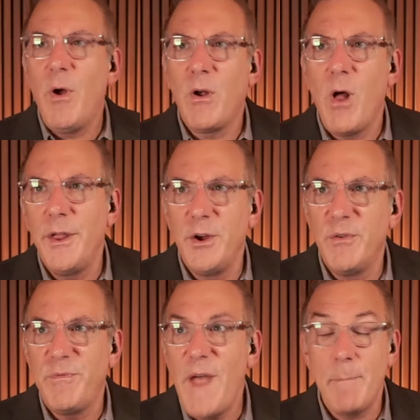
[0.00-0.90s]
all calling her
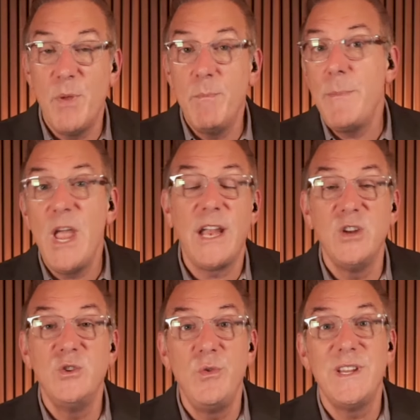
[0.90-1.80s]
fat, but maybe I
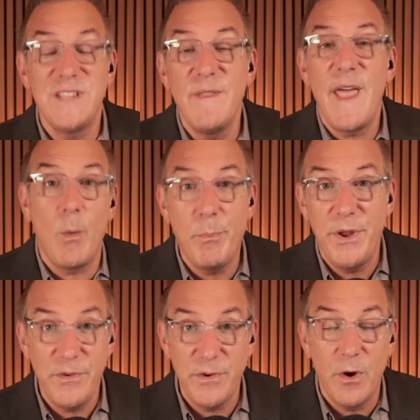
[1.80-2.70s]
can do this and that'll
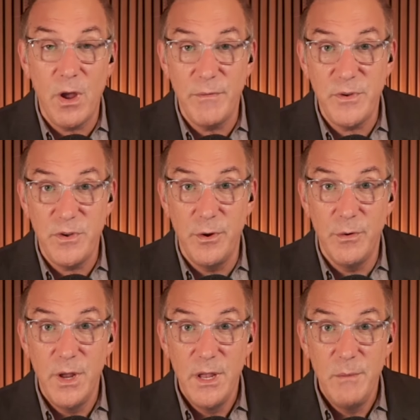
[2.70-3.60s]
piss her off too,
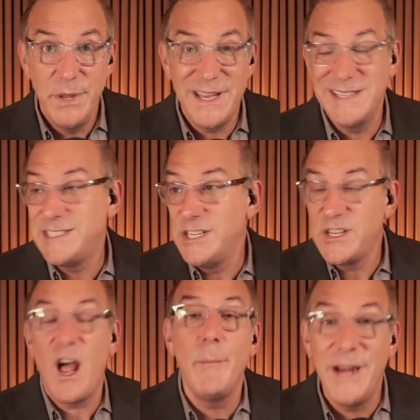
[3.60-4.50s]
because she's
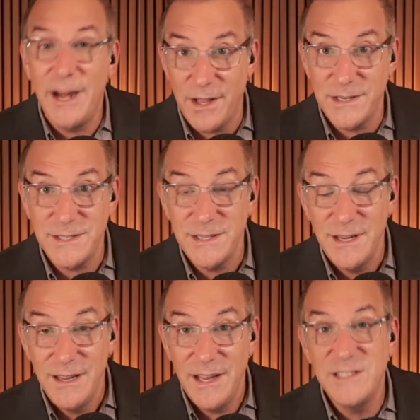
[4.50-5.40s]
coming at us.
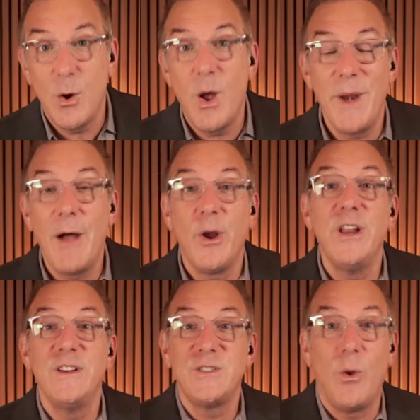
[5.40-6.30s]
And so I'm now going to
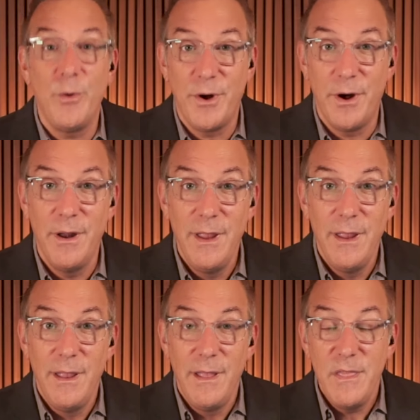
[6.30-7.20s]
insult her.
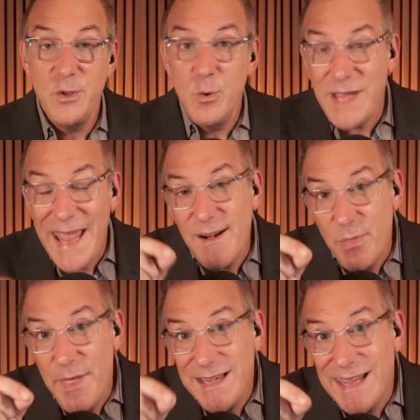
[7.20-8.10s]
You can't
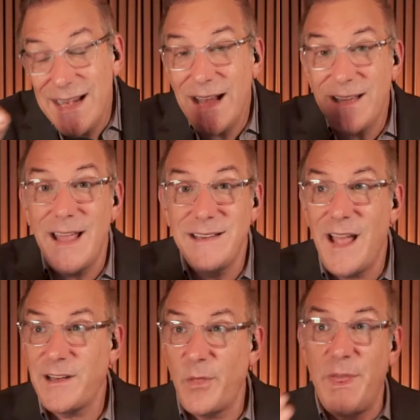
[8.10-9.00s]
then connect that
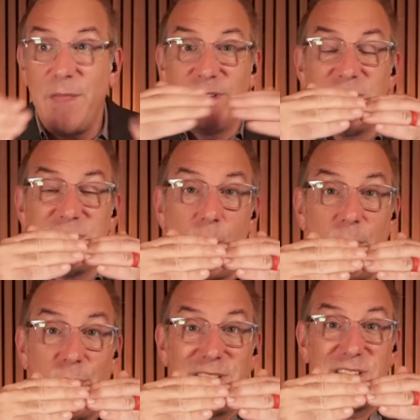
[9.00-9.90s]
dot to think this is how he
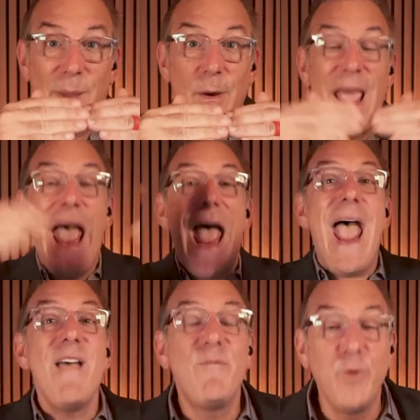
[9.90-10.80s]
thinks about
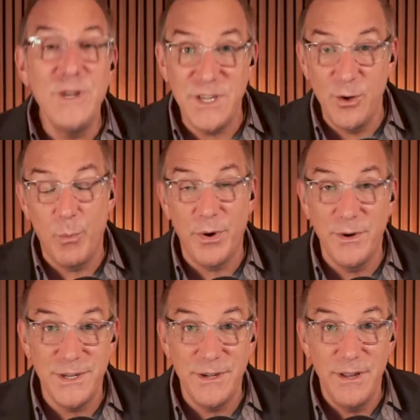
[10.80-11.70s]
every single
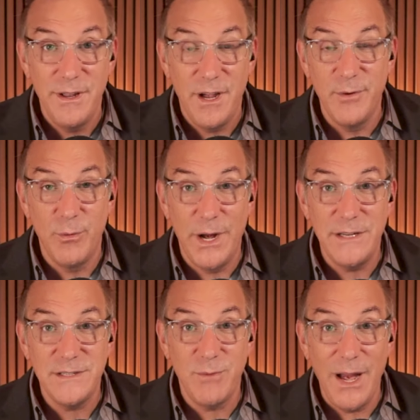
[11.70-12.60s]
person of a
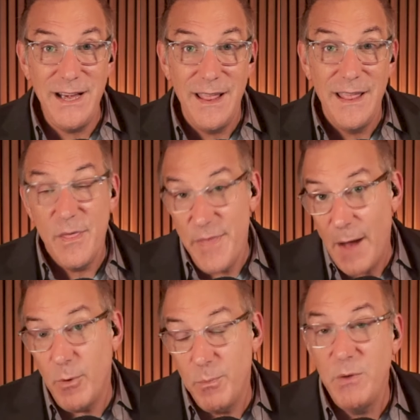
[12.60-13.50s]
race, right?
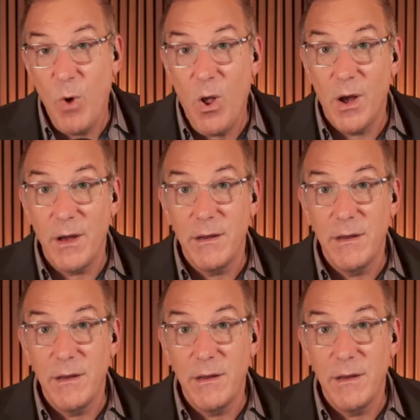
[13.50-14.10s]
That would be wrong.